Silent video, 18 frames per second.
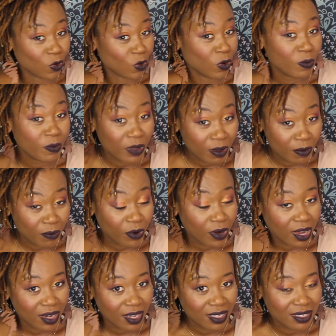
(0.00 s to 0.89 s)
group of
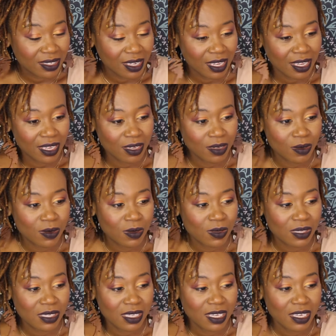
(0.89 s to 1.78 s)
products I
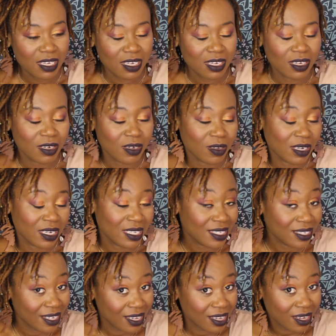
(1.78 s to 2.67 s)
use, you know, on
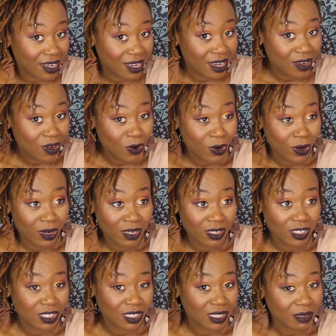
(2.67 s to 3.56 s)
the daily
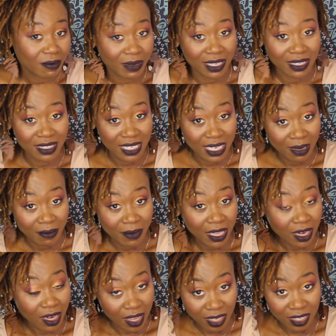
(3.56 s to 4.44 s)
or just to
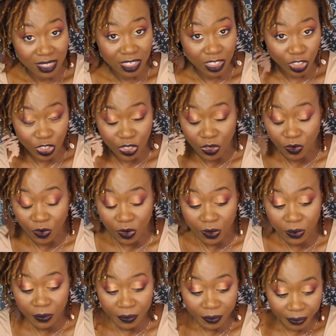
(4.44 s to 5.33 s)
maintain my locs in
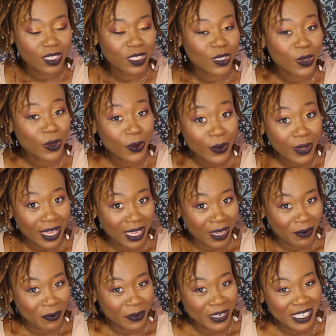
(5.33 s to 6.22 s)
general. So
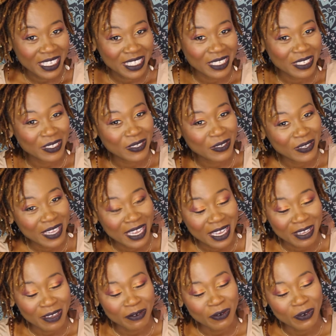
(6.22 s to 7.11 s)
I am willing to do
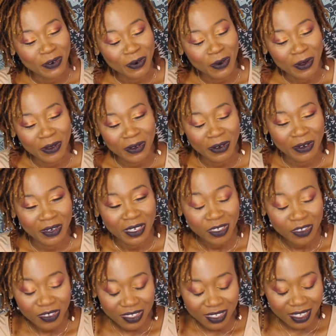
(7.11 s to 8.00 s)
that if you all are
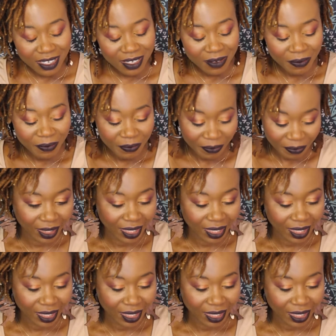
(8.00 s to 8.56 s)
interested.